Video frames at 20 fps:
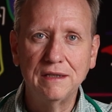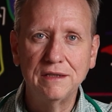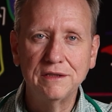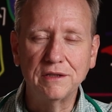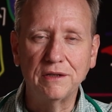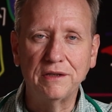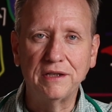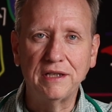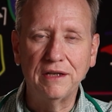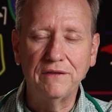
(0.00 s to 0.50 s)

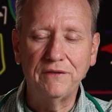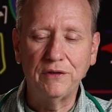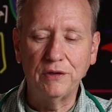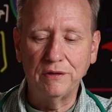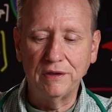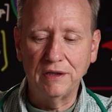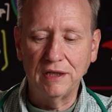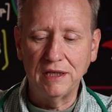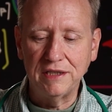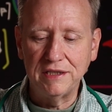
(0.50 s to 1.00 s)
So to give you
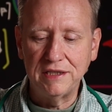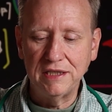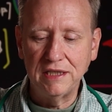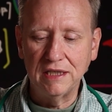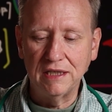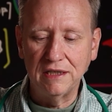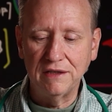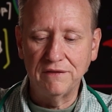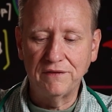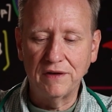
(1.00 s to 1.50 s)
an
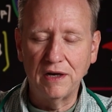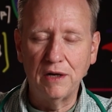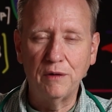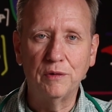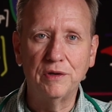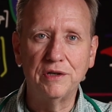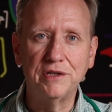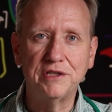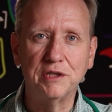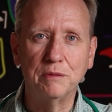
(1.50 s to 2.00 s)
idea, if I
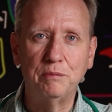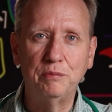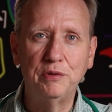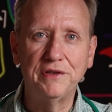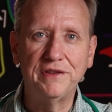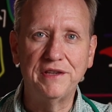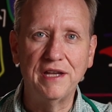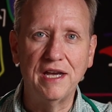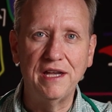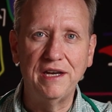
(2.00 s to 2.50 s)
were to
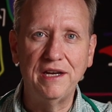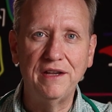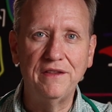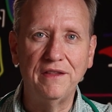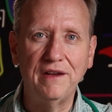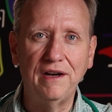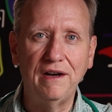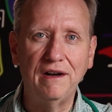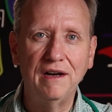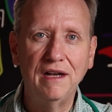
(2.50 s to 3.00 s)
put that in
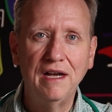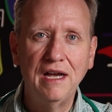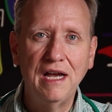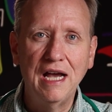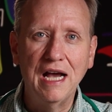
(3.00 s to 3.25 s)
there,